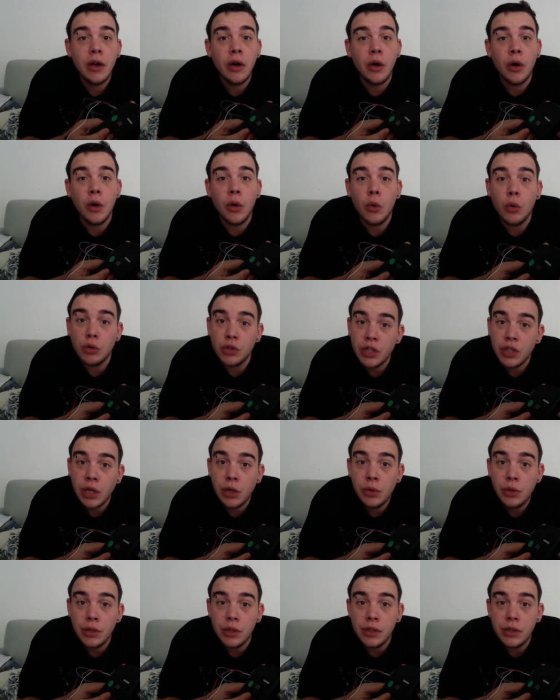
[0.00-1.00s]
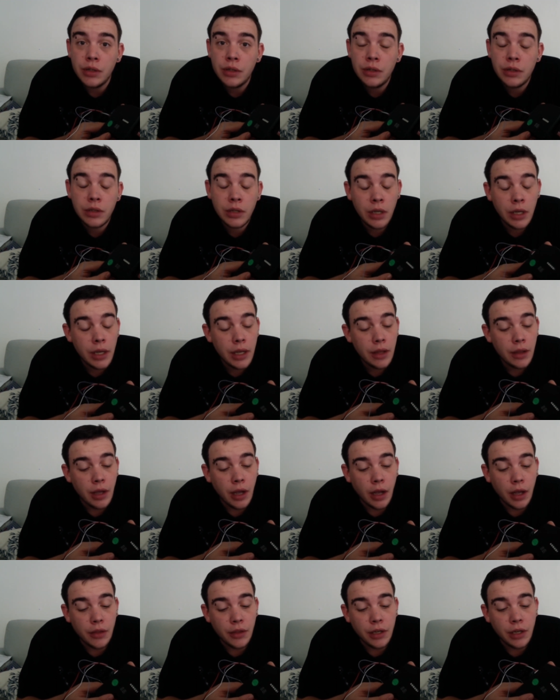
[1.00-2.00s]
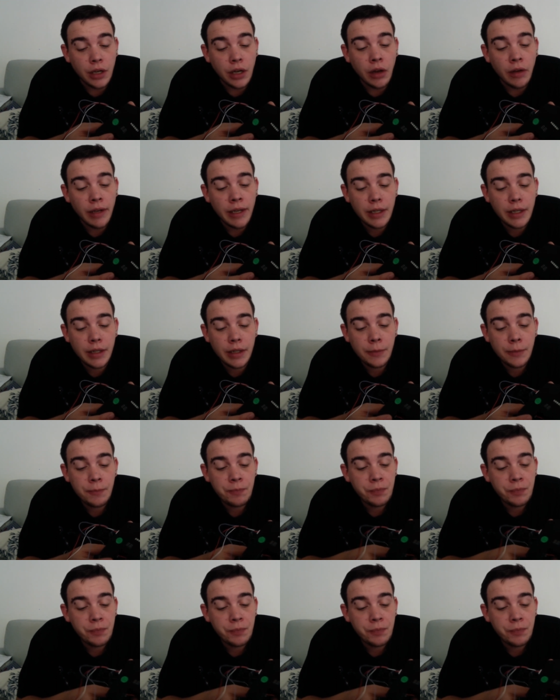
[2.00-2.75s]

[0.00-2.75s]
or tokens that you like.